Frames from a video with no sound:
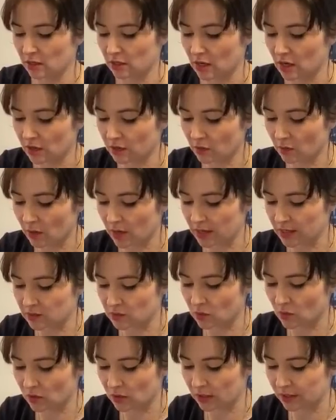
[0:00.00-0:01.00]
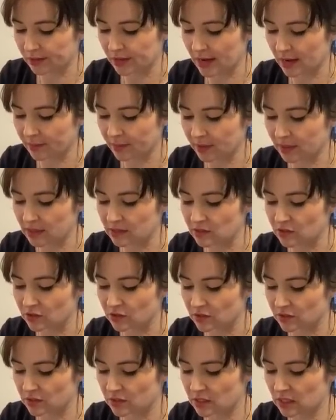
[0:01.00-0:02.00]
Otherwise what can happen is your
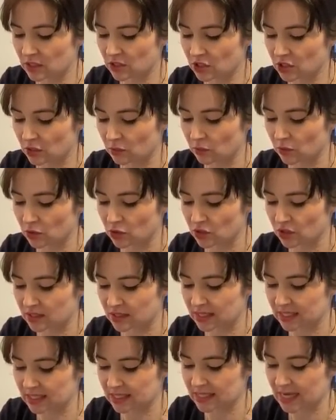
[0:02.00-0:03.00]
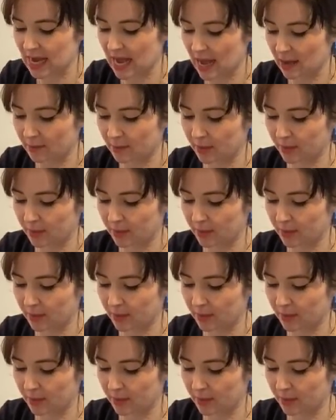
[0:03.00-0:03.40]
stitching will just snap